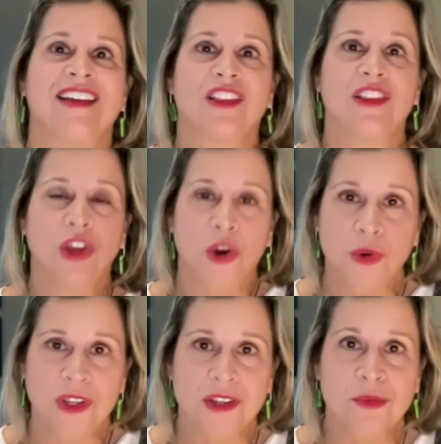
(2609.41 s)

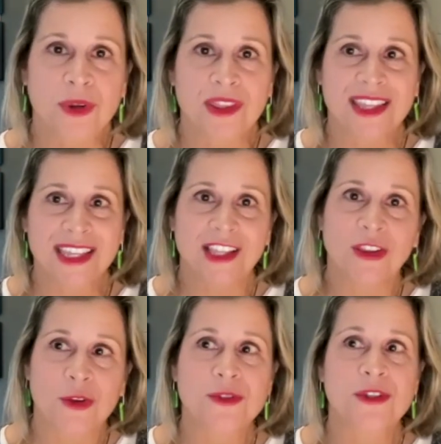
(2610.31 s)
loaded with
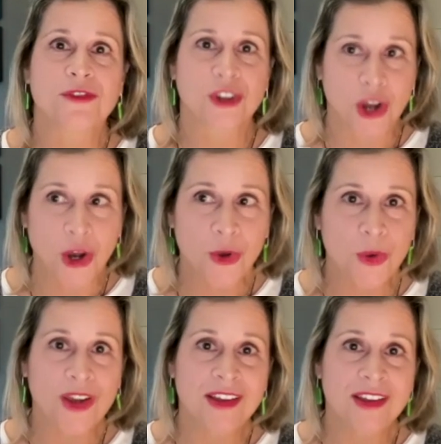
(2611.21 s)
kilos of
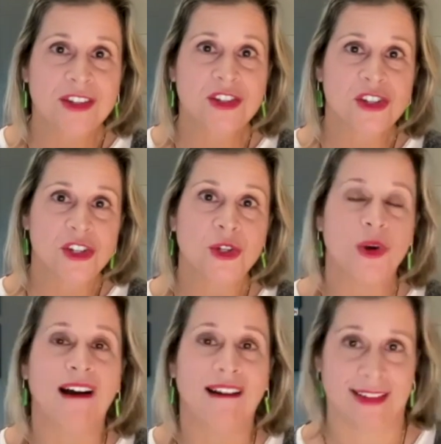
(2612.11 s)
coke
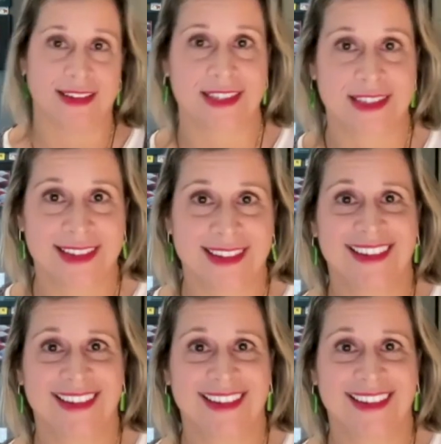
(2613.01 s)
to us.